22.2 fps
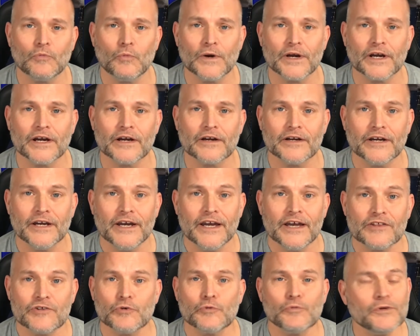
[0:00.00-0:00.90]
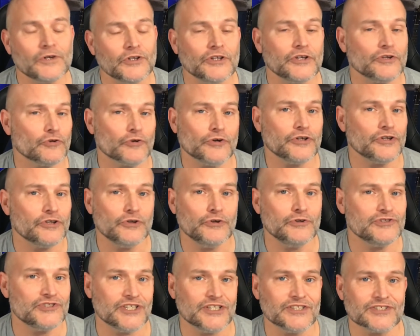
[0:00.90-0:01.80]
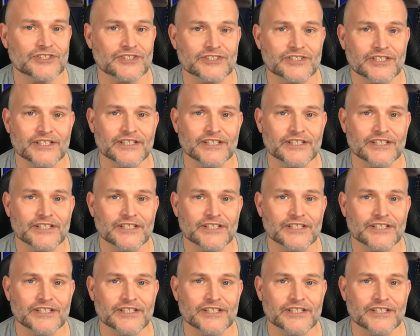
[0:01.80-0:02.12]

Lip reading: where they're really learning who Jesus